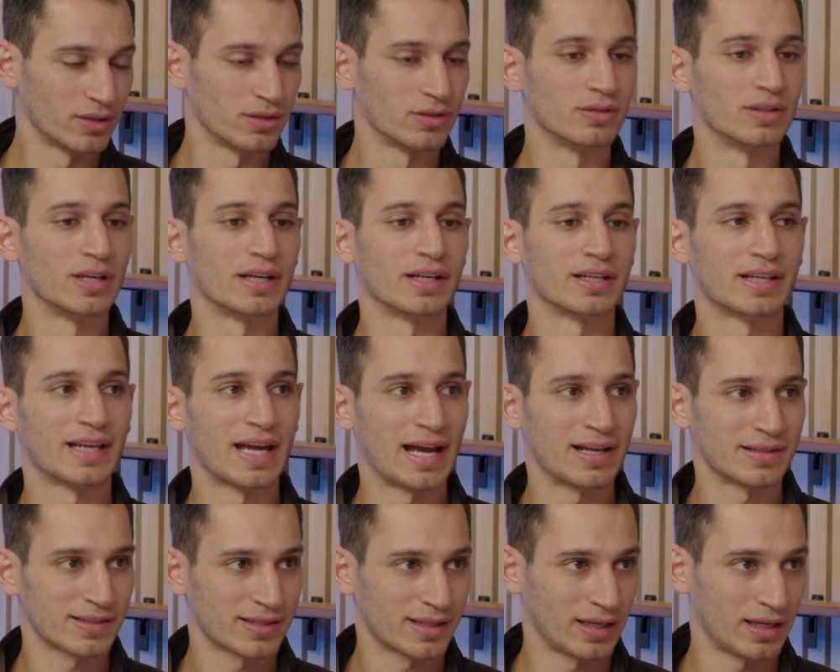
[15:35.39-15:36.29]
You get a
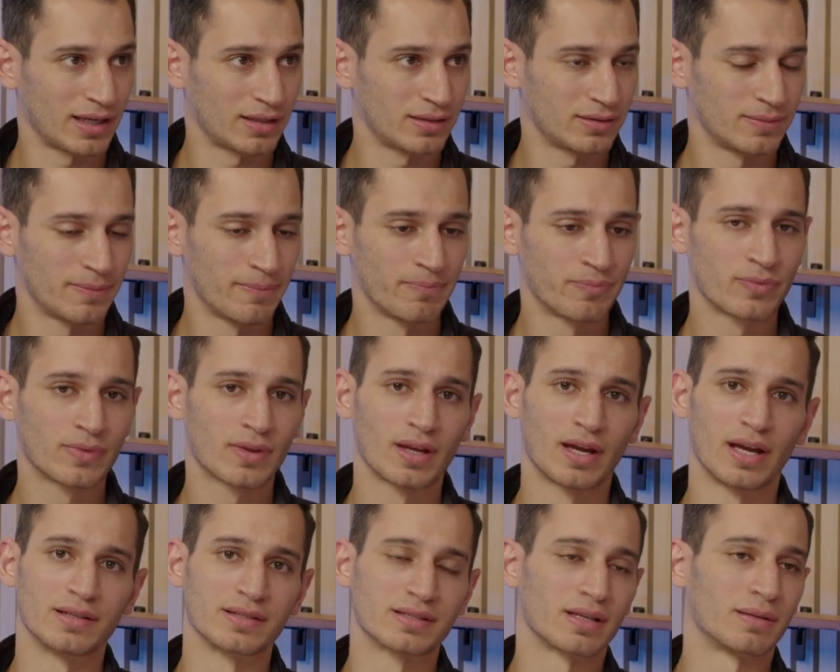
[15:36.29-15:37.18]
CAT scan
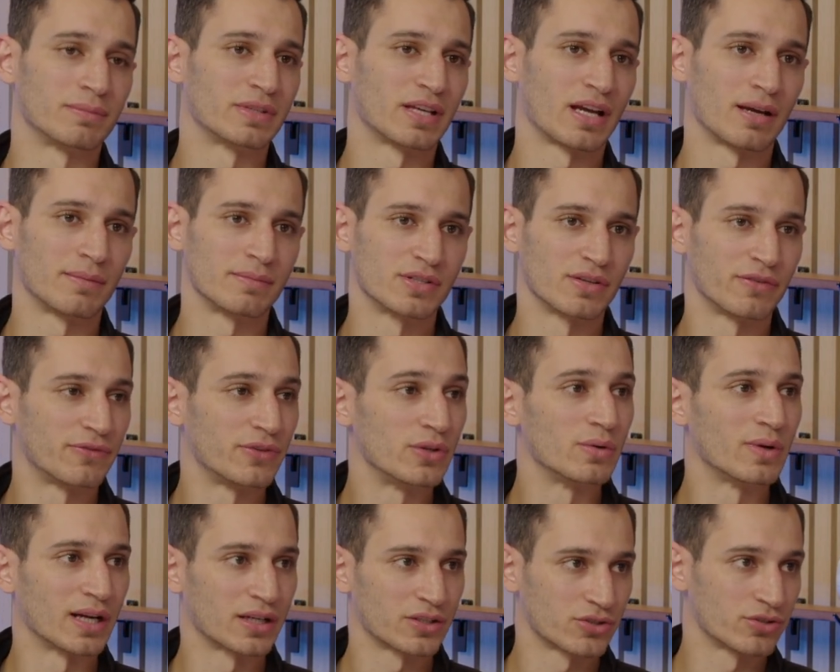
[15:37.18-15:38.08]
and sometimes a
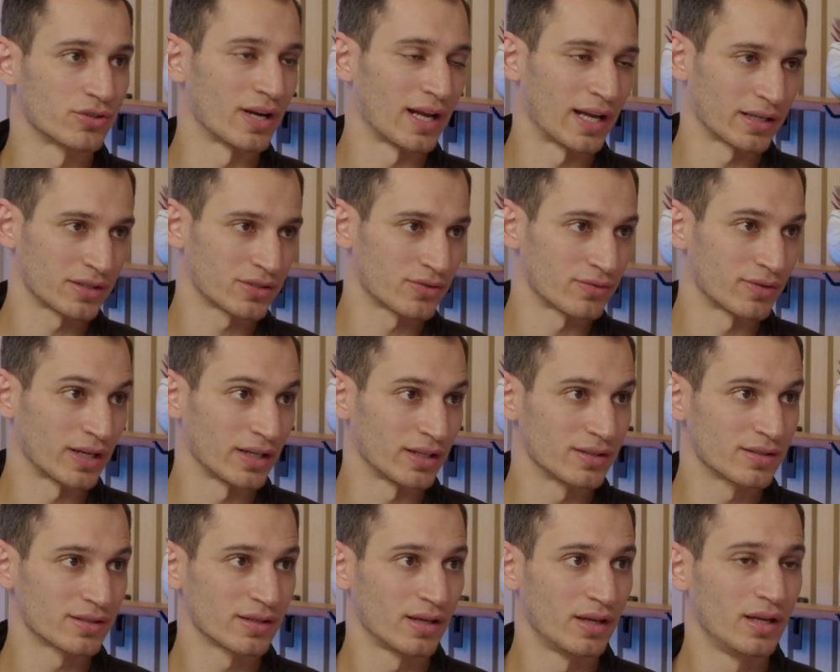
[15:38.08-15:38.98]
few extra
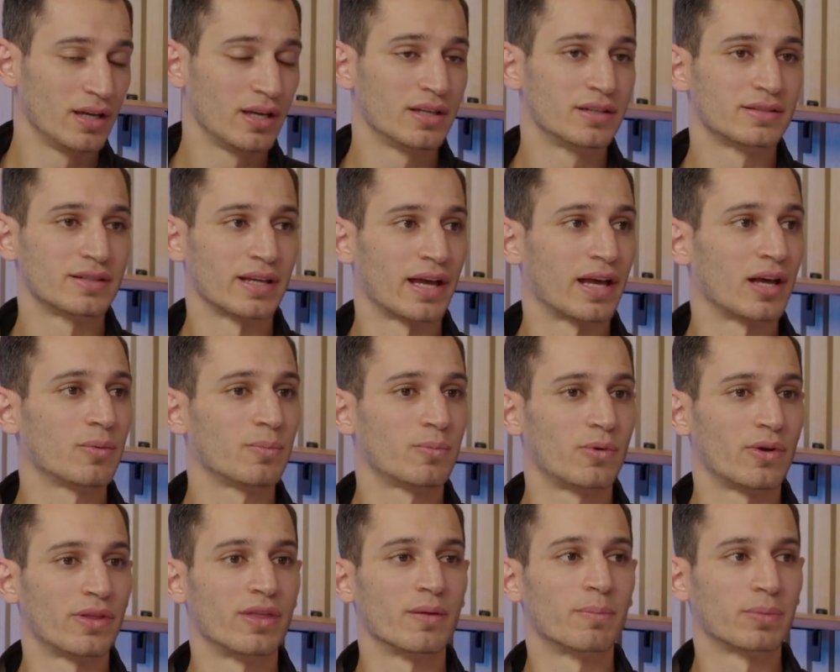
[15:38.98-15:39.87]
x-rays to help
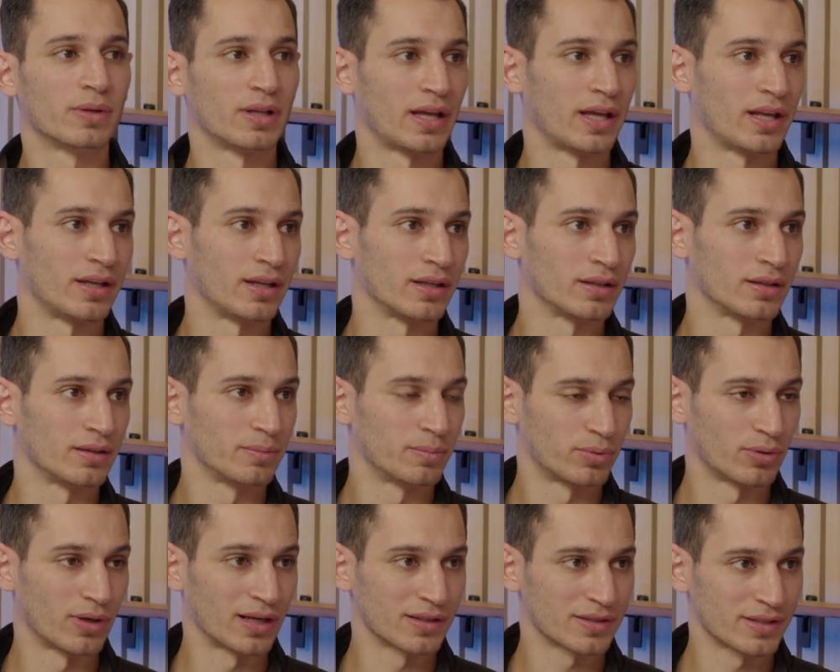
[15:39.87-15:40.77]
with the planning
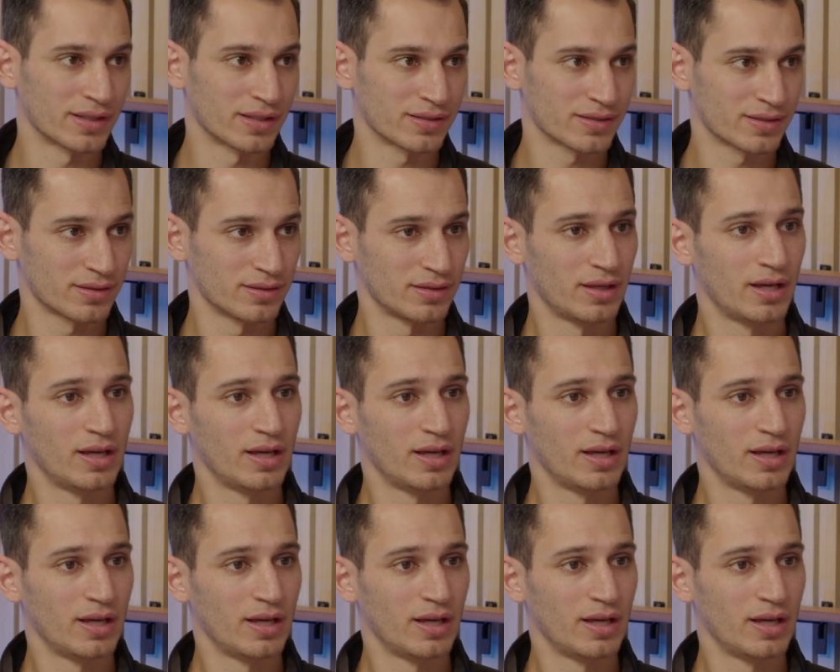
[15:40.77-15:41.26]
process.